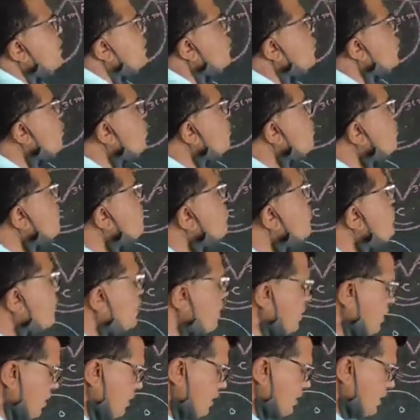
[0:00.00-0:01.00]

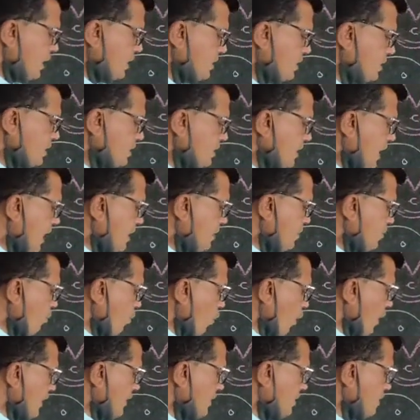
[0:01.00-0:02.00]
Q. Touches at
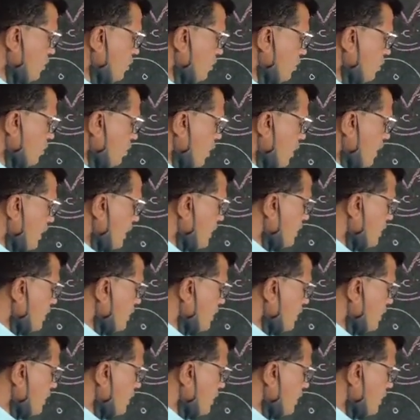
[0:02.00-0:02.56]
point Q.